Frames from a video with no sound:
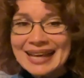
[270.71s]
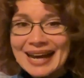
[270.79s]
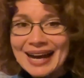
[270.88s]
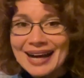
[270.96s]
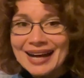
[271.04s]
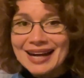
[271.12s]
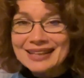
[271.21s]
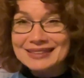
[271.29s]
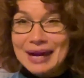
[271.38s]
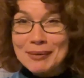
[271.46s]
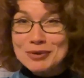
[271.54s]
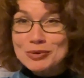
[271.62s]
And
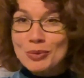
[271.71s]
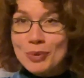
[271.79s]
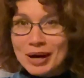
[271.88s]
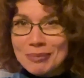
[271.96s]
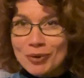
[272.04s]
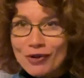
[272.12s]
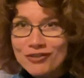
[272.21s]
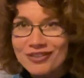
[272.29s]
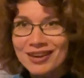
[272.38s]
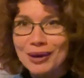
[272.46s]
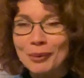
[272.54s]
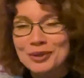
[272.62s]
there was one more
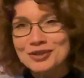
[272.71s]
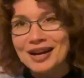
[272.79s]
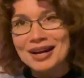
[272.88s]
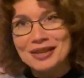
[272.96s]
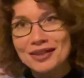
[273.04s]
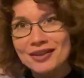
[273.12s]
thing which I